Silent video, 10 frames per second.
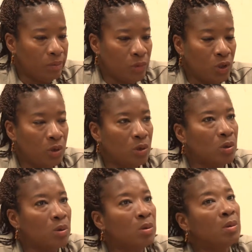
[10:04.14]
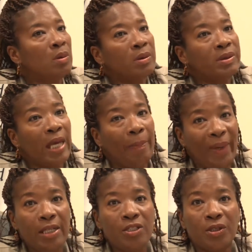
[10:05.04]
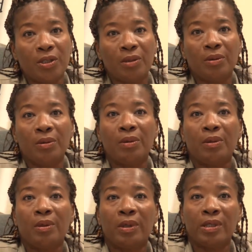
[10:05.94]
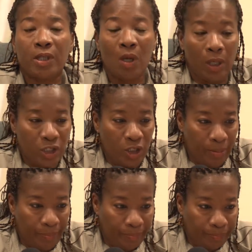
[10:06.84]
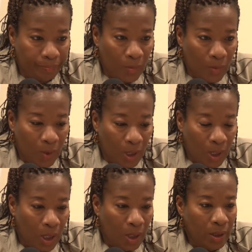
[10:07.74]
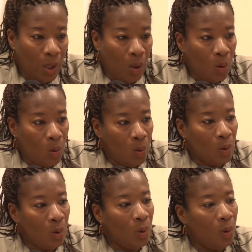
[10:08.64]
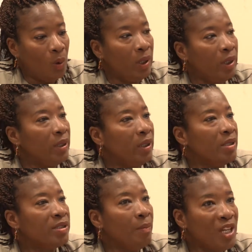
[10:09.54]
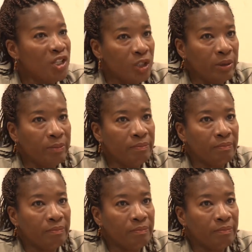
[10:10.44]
to tap into the scholarship. Now, there's a mission